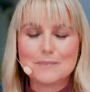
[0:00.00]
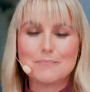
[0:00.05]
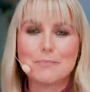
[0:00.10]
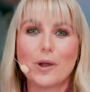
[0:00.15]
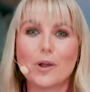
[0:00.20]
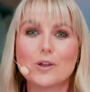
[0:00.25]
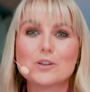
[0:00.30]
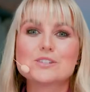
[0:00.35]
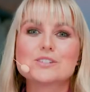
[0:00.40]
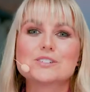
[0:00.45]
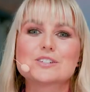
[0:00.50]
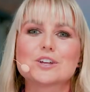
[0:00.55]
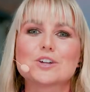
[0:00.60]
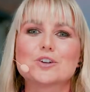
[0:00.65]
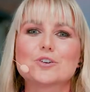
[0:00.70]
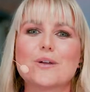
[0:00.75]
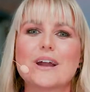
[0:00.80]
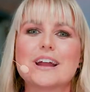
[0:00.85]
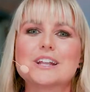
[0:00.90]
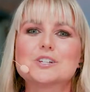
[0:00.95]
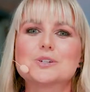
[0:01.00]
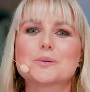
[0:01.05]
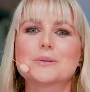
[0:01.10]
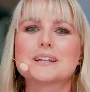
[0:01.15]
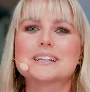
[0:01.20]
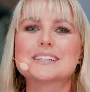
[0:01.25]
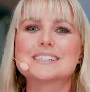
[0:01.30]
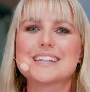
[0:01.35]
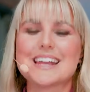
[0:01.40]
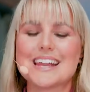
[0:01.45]

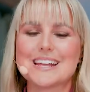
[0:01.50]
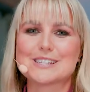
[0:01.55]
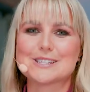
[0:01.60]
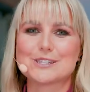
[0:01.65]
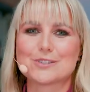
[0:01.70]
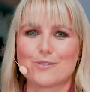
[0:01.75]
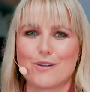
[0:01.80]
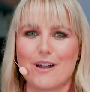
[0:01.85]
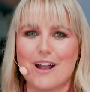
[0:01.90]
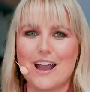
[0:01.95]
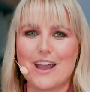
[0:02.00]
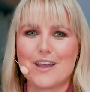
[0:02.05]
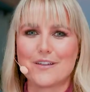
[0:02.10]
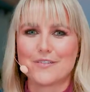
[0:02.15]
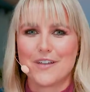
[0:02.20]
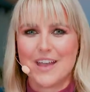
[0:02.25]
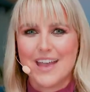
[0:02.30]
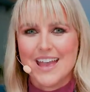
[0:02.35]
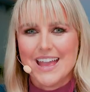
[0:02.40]
Postgraduate Test Drive.